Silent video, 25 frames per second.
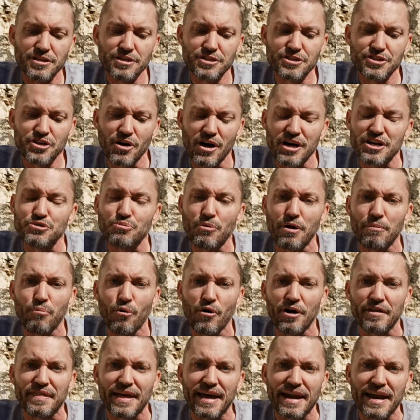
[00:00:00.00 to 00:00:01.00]
So I just want to
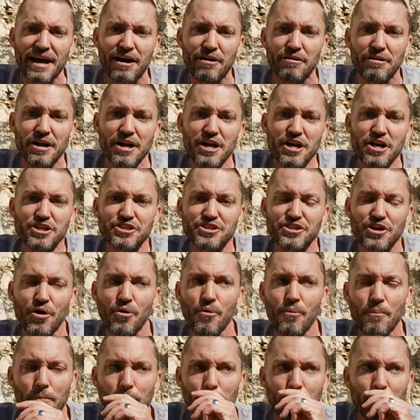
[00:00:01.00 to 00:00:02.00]
point that out.
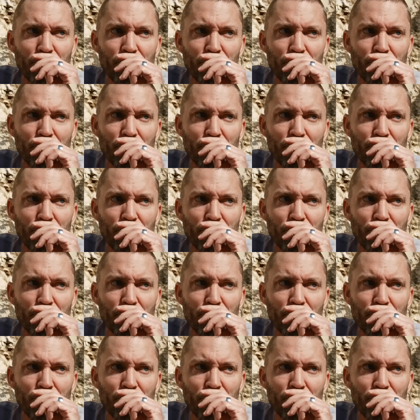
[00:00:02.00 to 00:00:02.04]
So